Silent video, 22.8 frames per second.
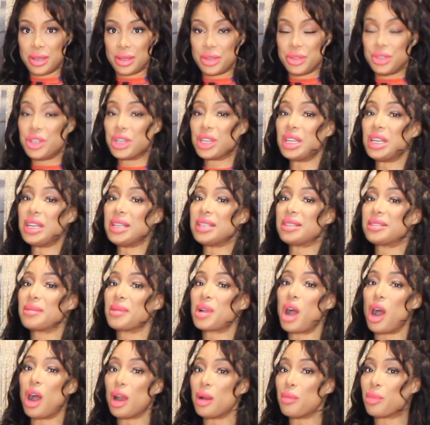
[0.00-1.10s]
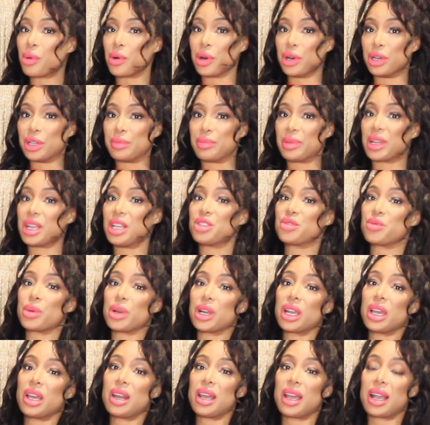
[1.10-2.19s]
You're going to need some cardboard because we're
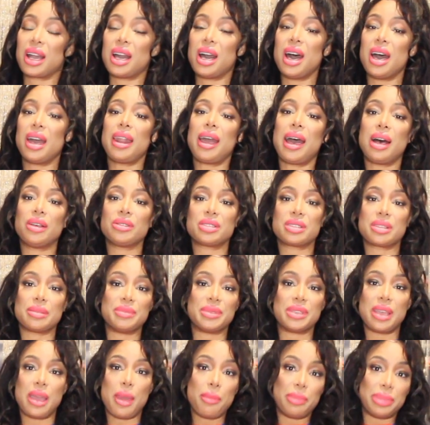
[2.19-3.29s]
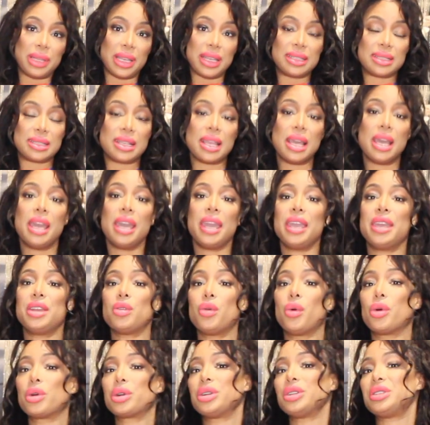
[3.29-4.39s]
going to cut out some templates in
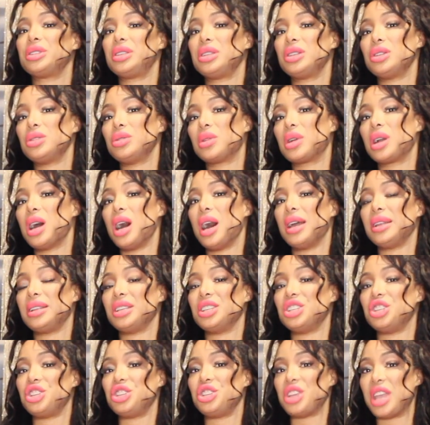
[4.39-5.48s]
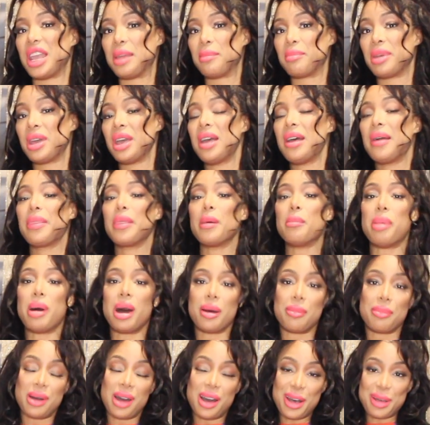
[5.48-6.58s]
order to cut and shape the
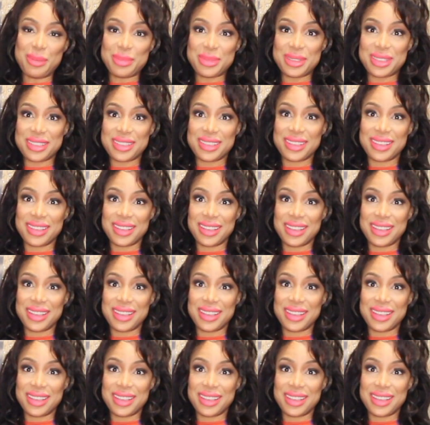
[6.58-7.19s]
pom-poms.